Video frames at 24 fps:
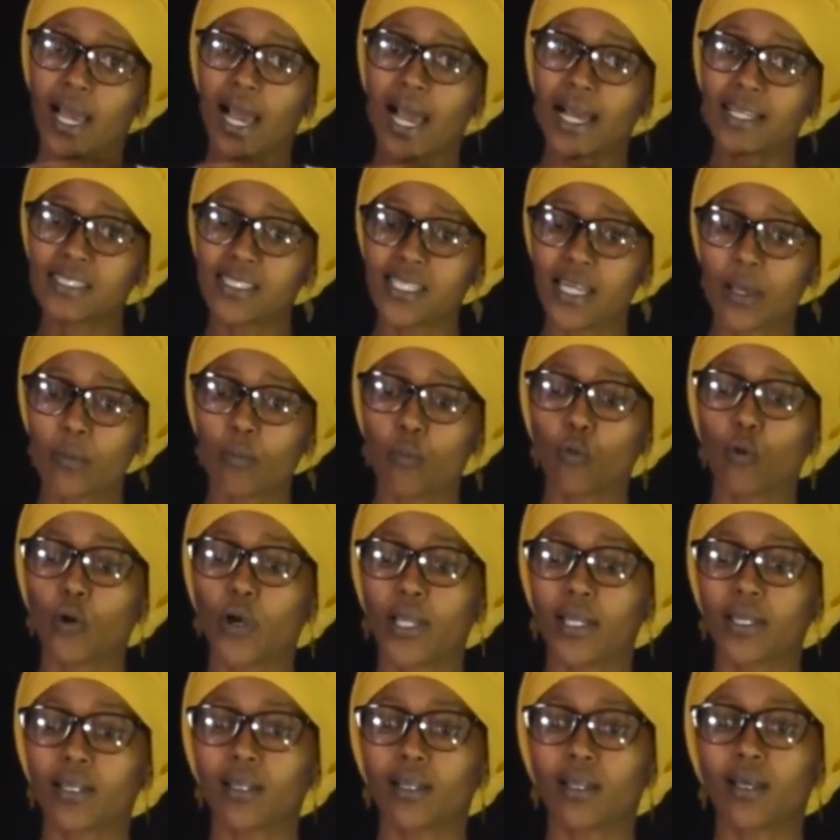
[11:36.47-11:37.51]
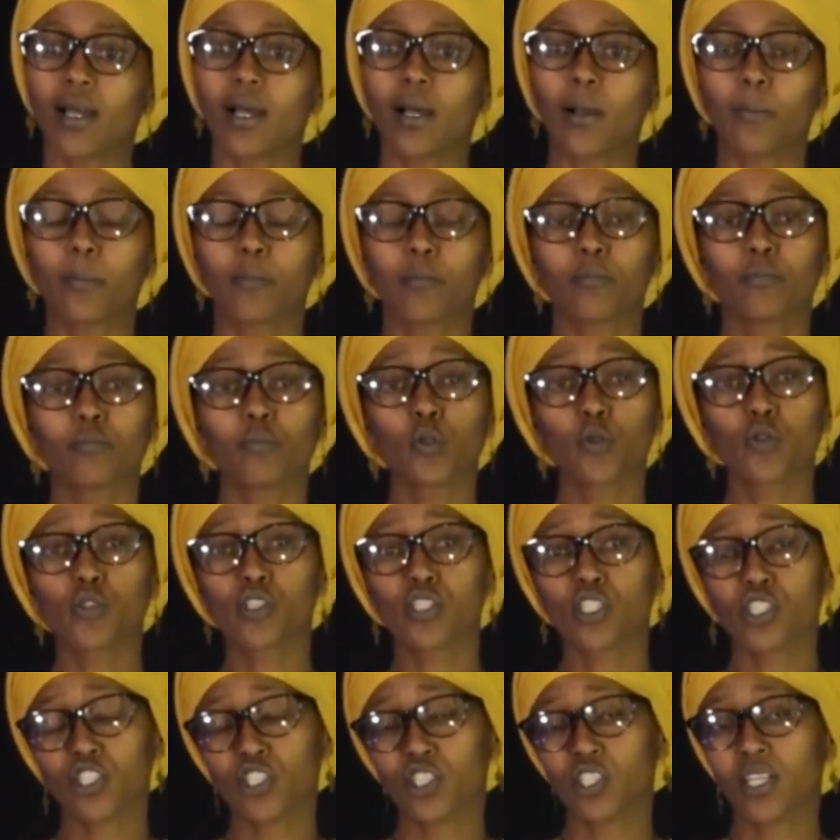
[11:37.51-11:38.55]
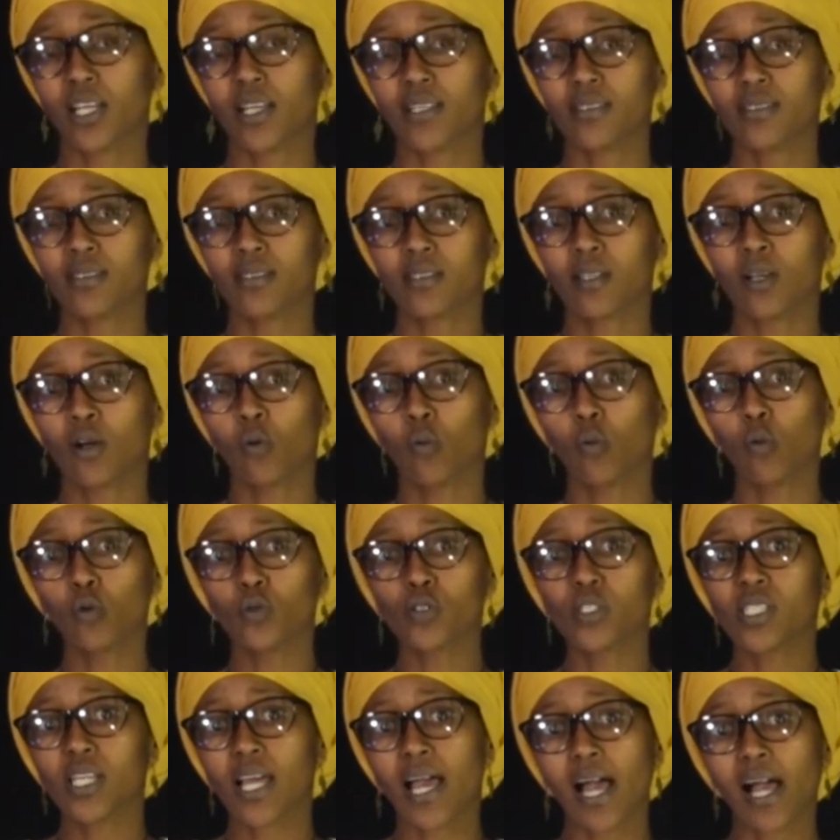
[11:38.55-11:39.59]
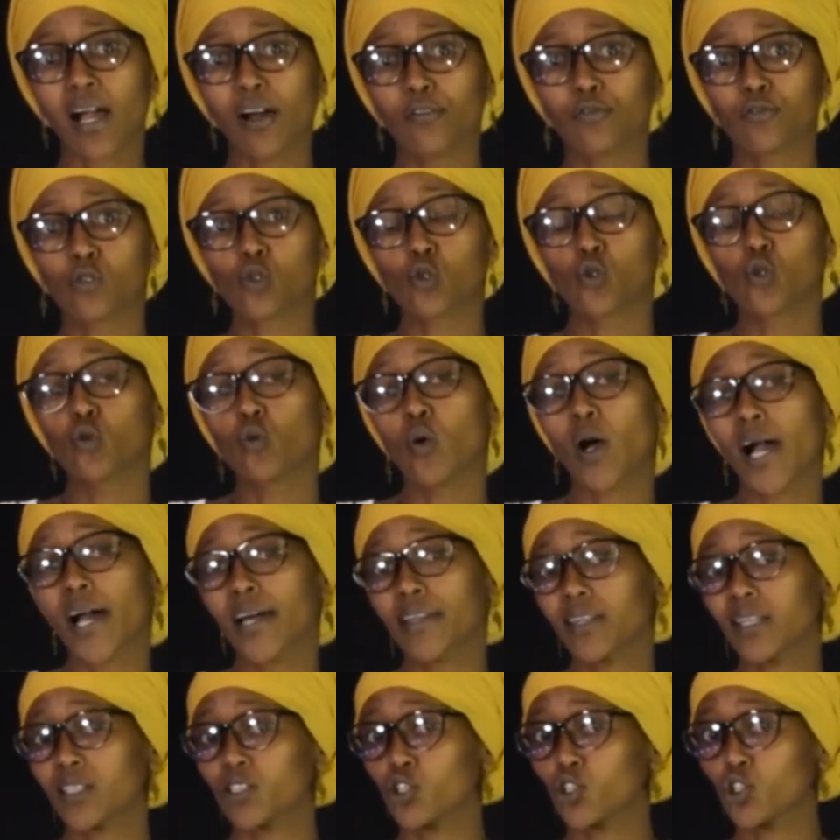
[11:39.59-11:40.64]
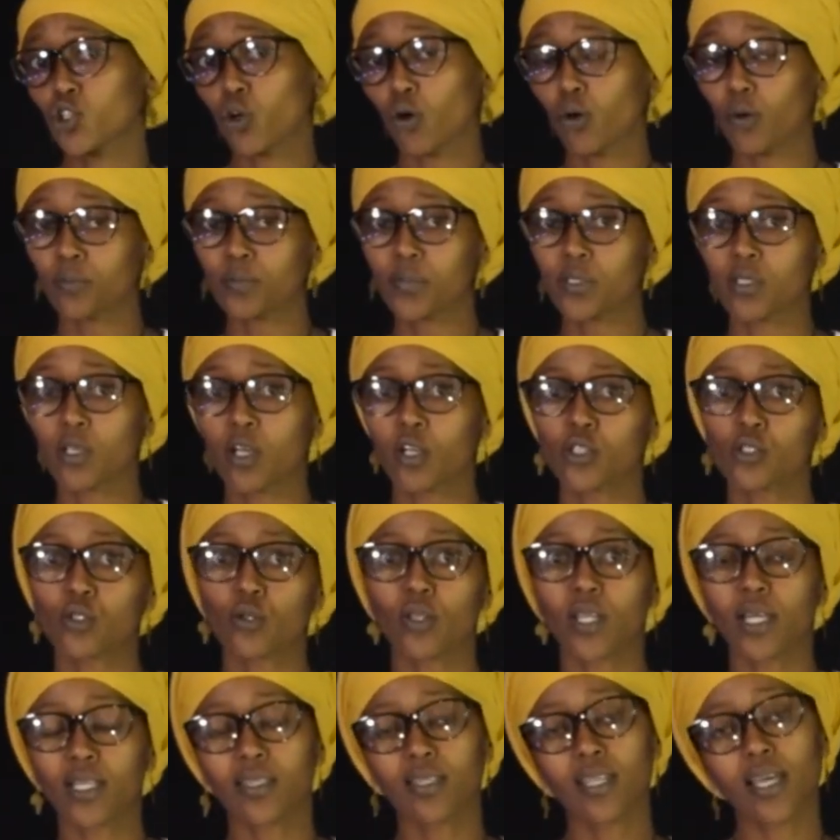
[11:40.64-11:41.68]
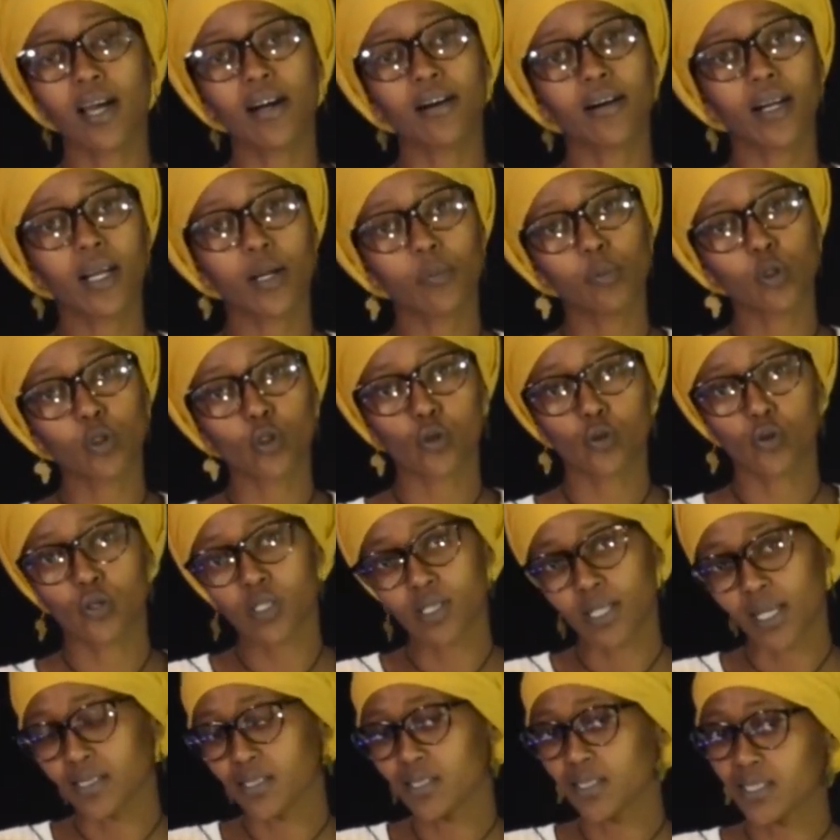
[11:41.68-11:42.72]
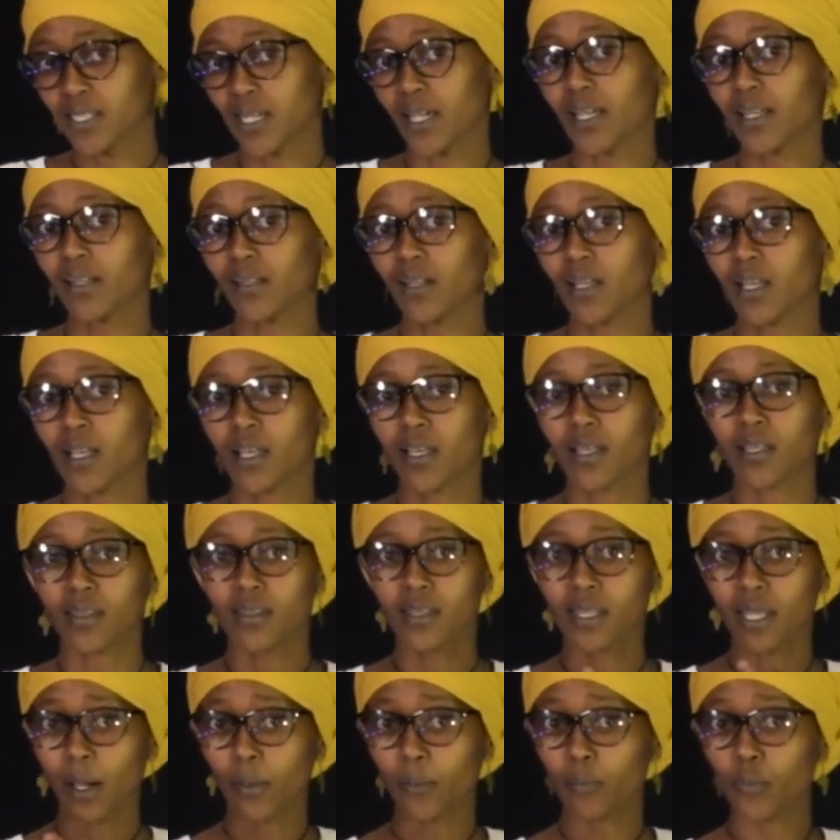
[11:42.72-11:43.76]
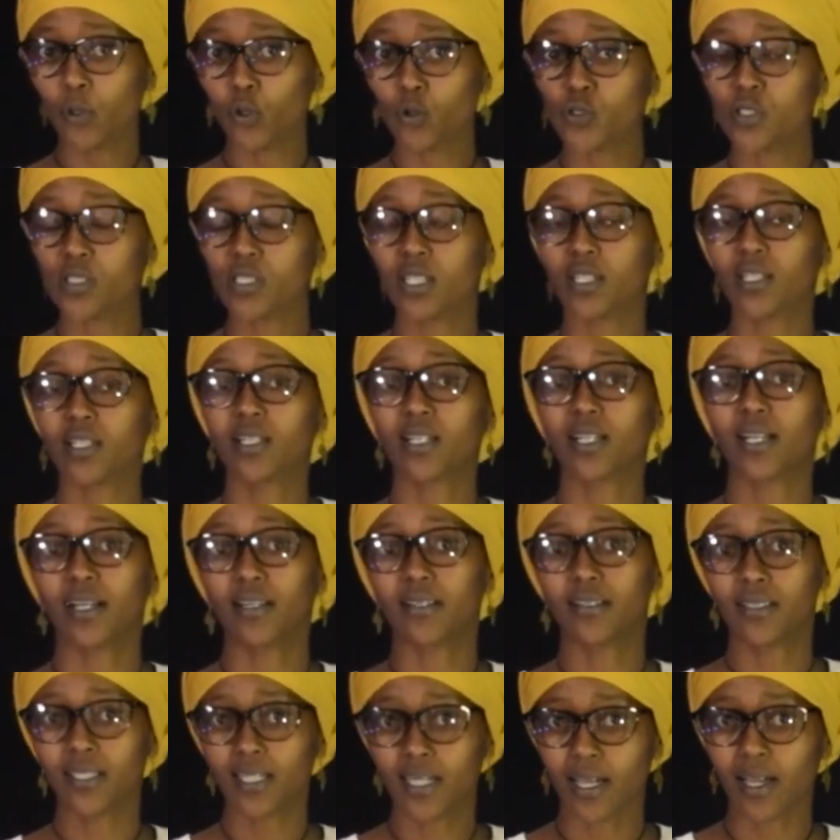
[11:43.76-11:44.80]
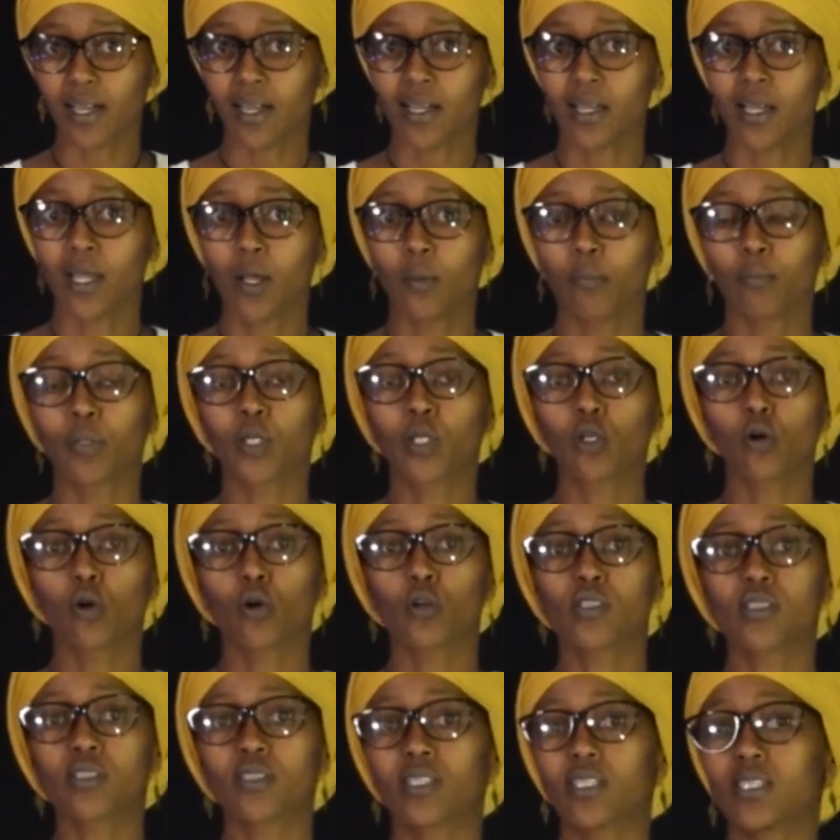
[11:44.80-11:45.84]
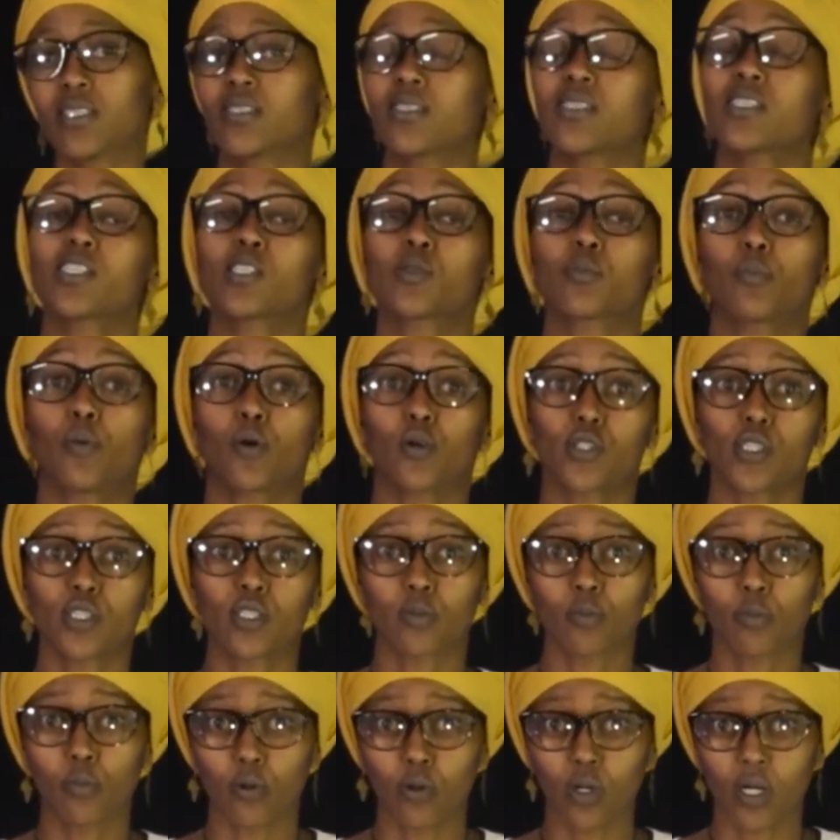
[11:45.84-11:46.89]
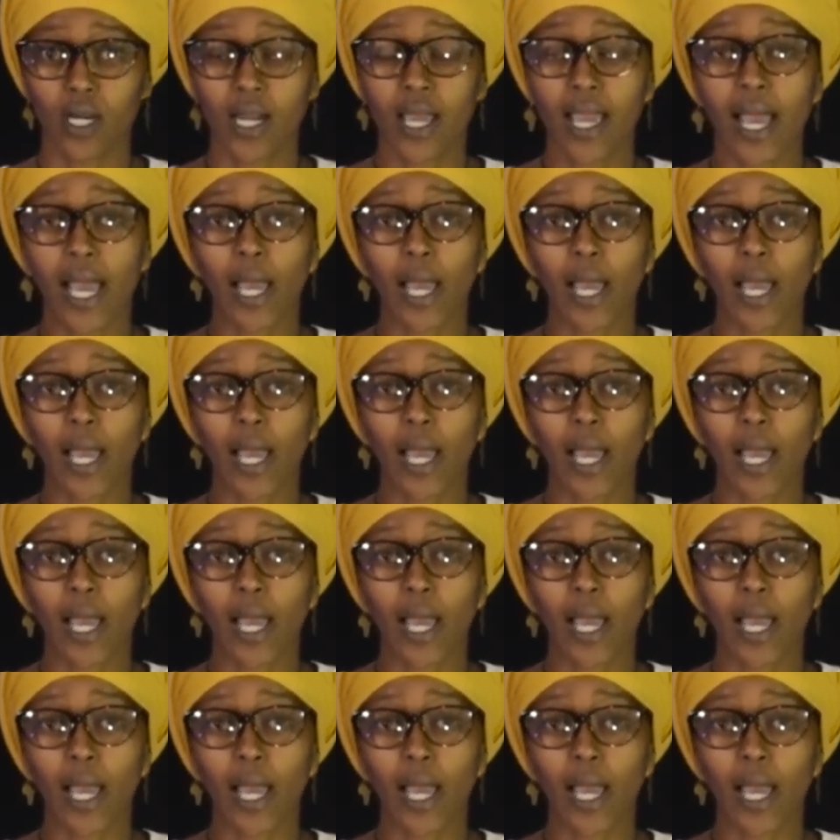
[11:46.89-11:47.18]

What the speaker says: A time when musicians won't have to do other jobs so that they are able to sustain their music career, because it is possible.